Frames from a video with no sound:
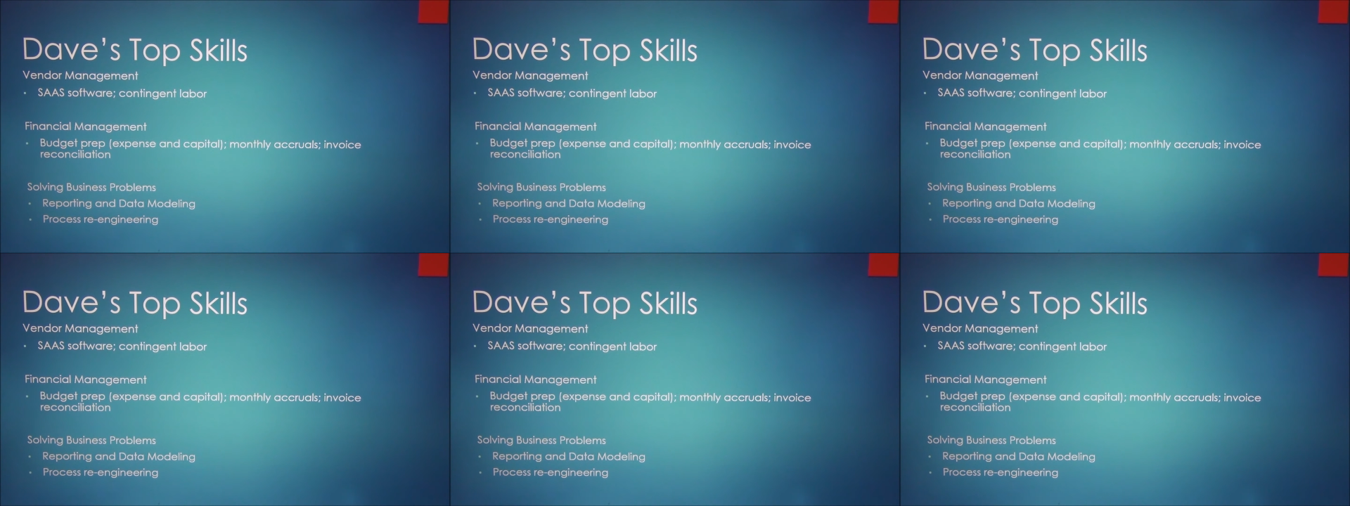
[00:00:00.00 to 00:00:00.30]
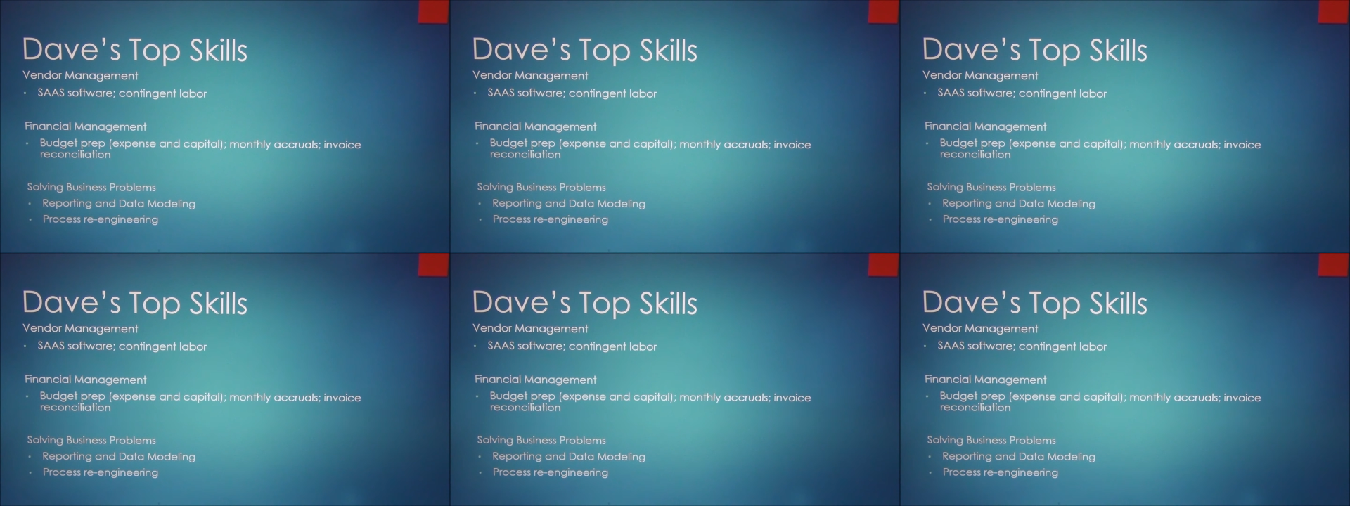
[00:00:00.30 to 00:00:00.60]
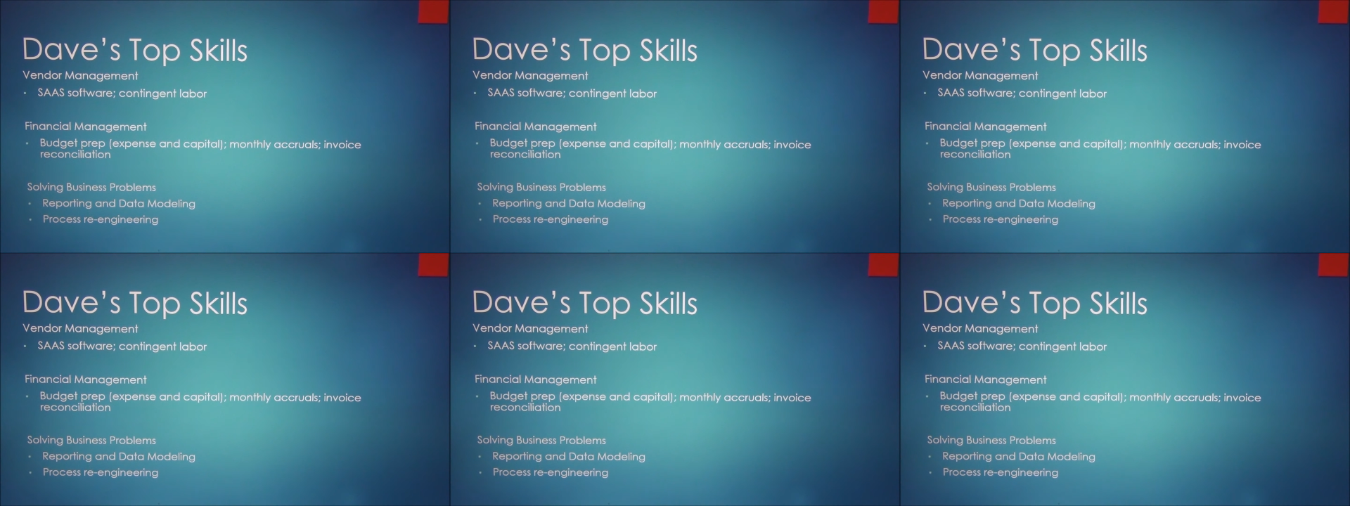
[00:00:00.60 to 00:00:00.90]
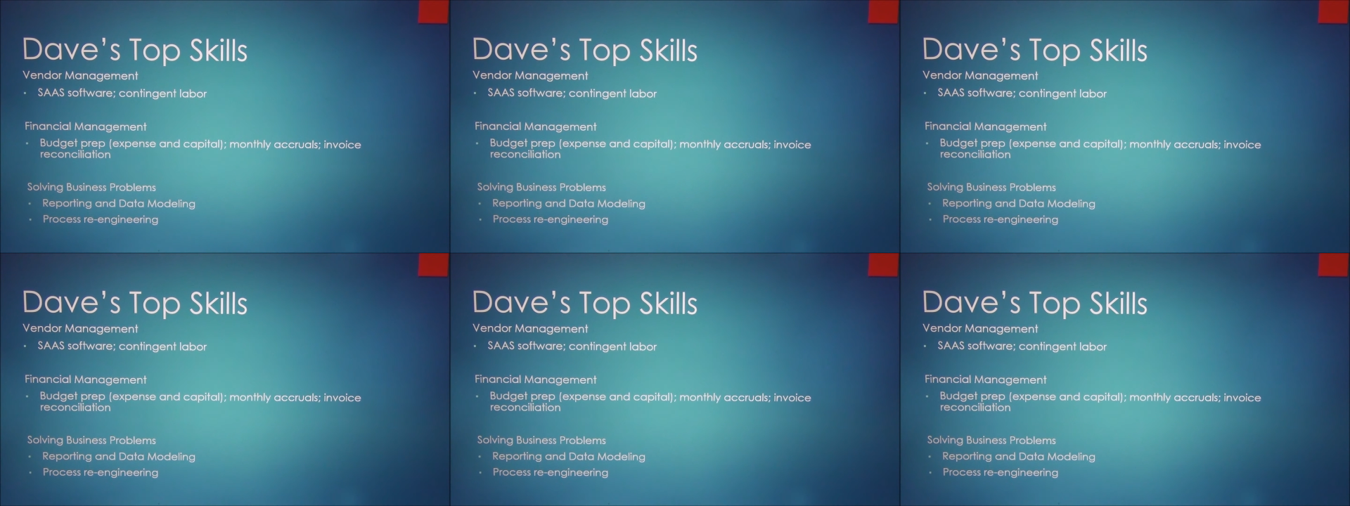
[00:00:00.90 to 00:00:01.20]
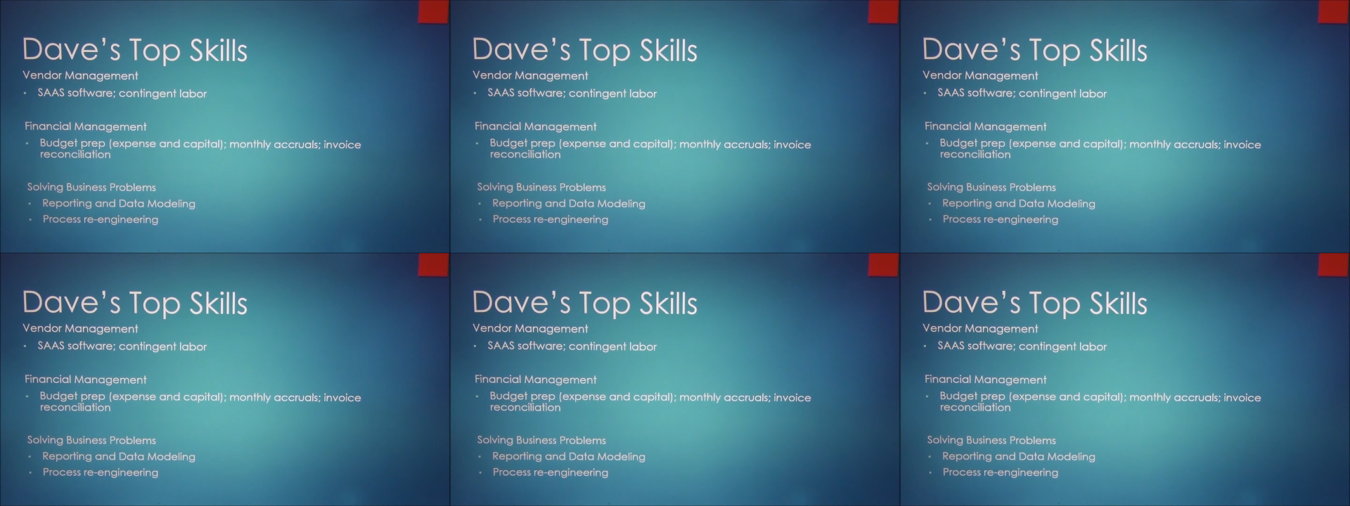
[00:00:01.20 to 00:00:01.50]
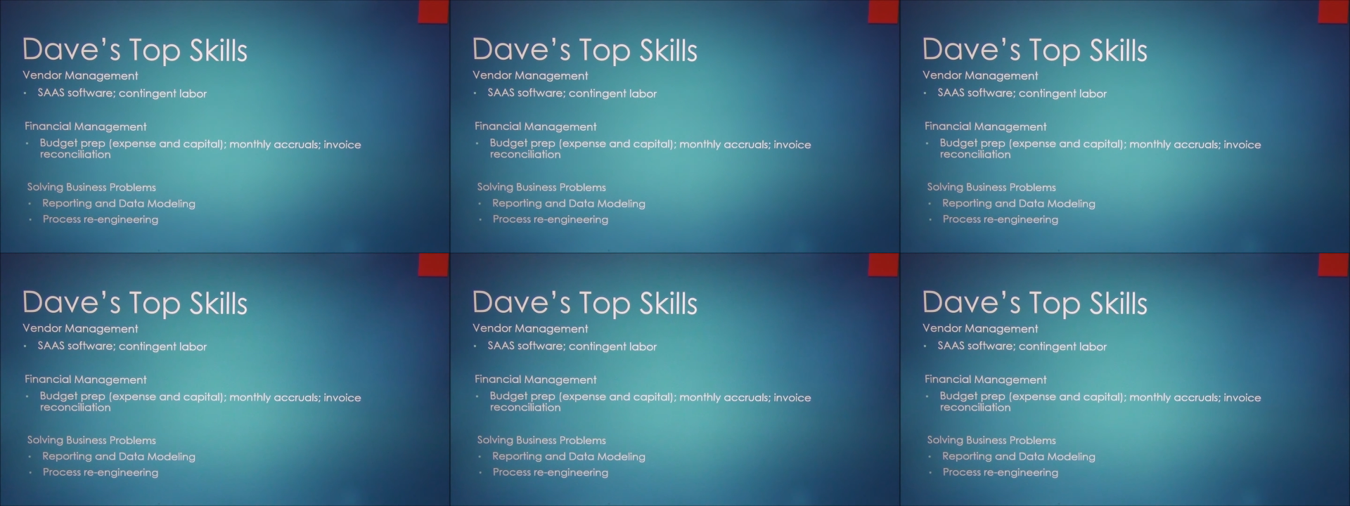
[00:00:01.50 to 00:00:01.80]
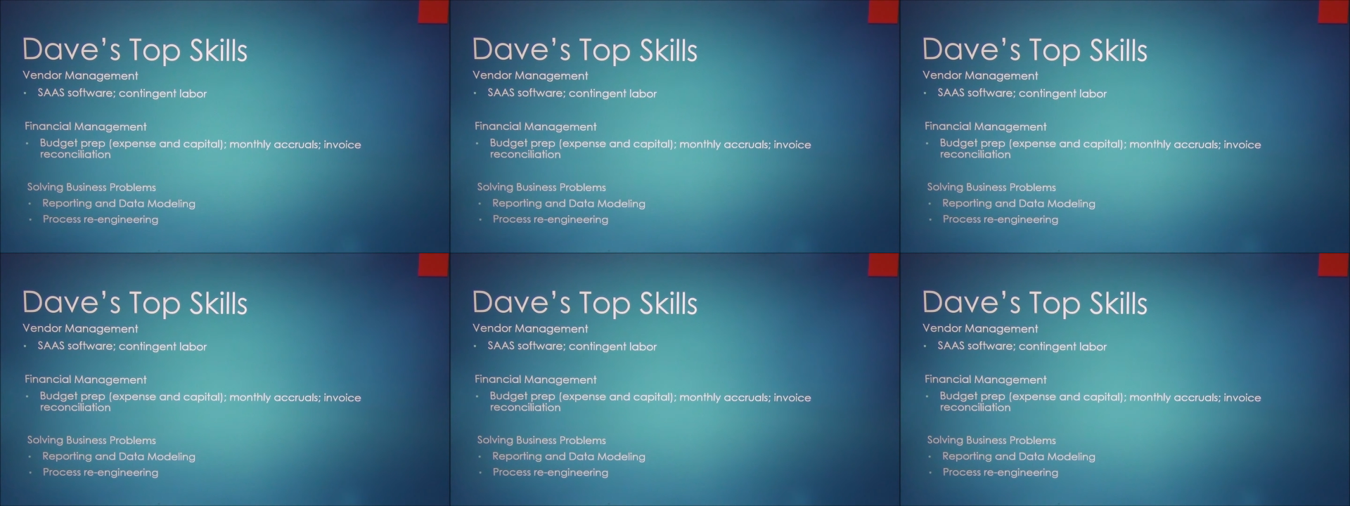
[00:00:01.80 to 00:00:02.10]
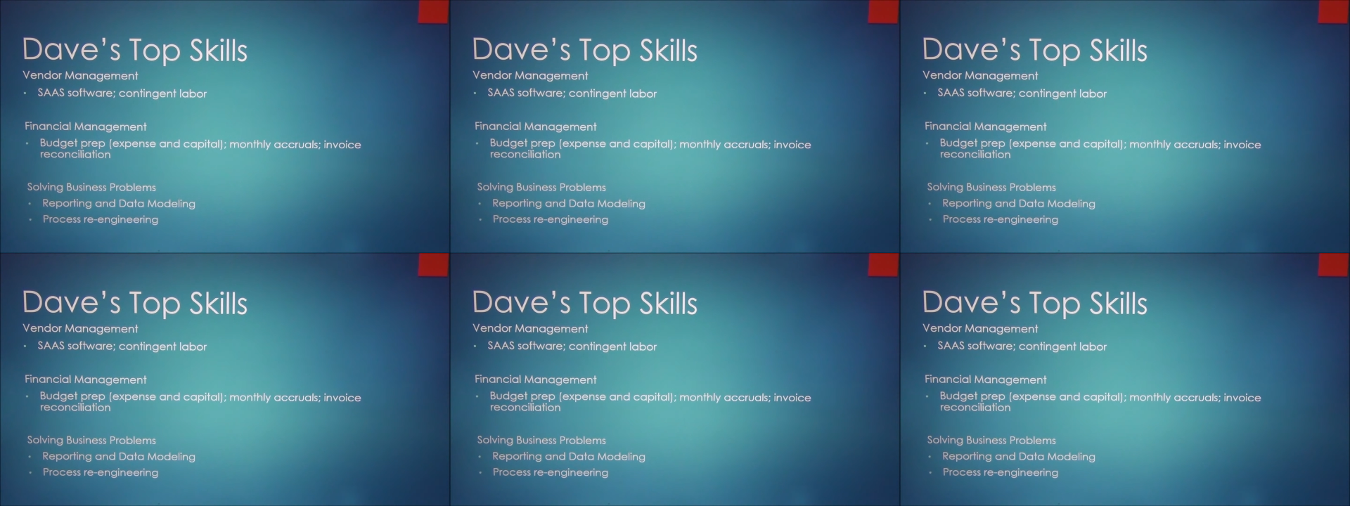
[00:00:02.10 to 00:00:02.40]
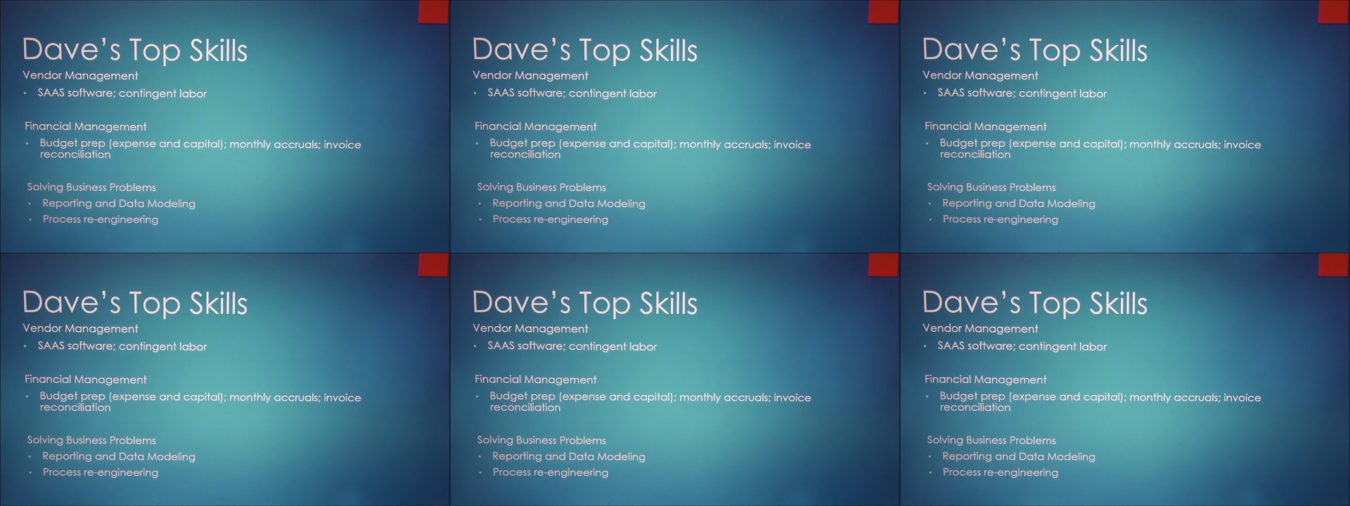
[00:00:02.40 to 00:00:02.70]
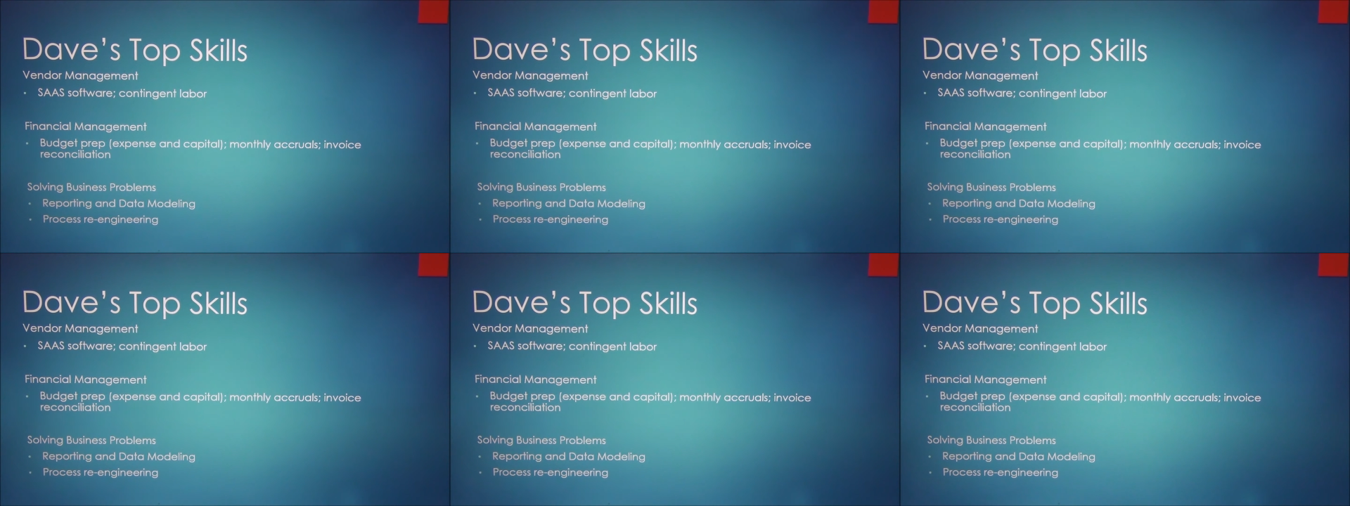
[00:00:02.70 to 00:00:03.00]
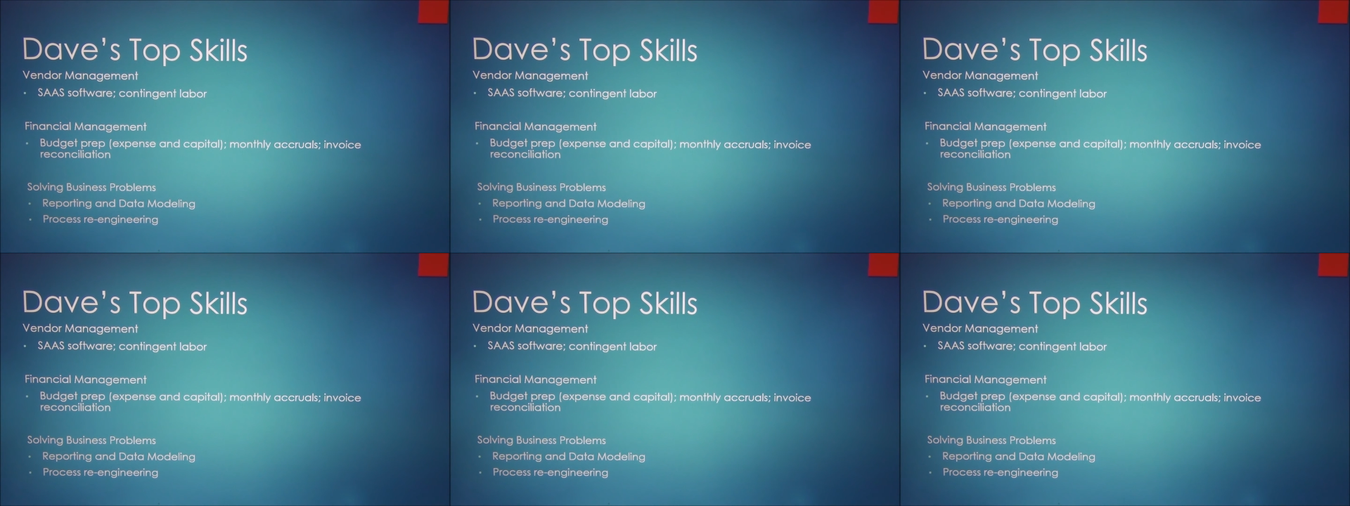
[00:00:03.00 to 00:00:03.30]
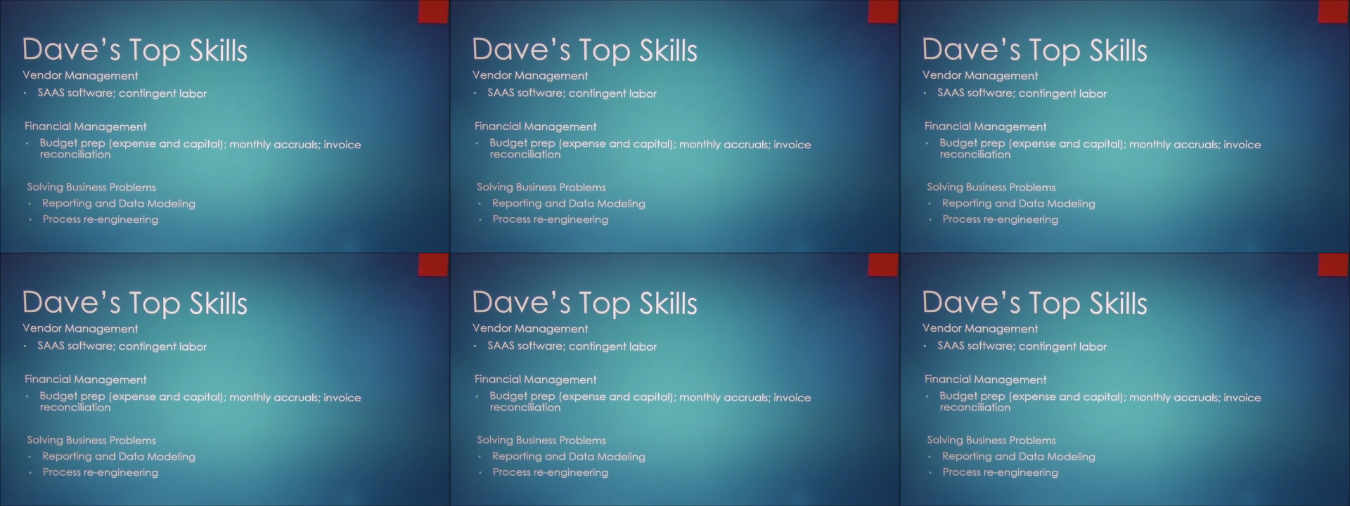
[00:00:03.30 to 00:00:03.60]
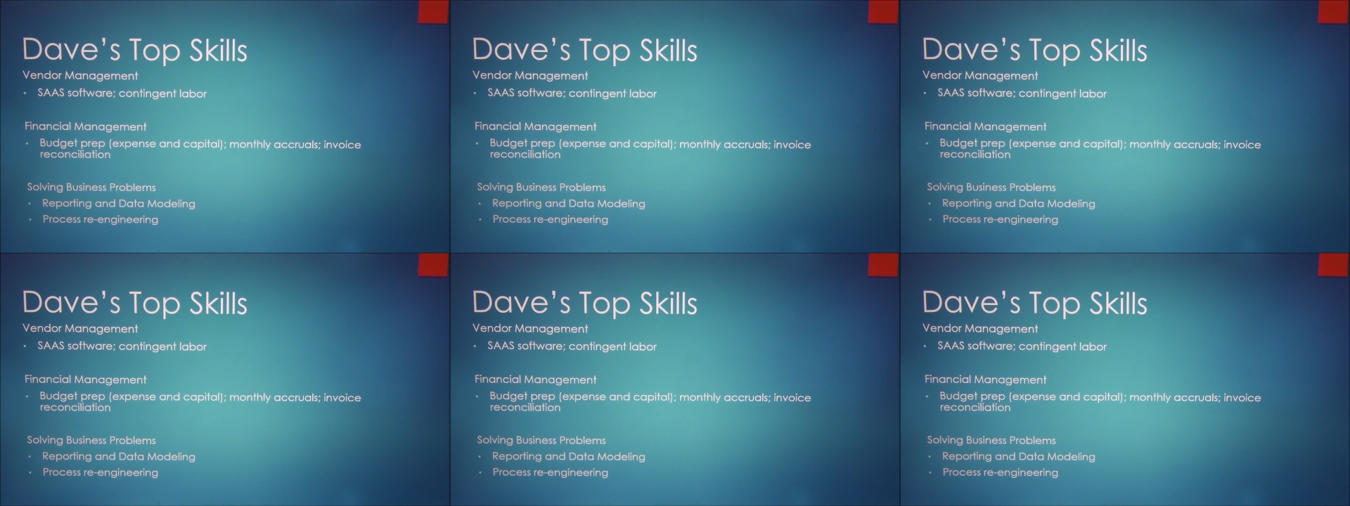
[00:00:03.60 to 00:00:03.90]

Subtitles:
[unreadable: no face in view]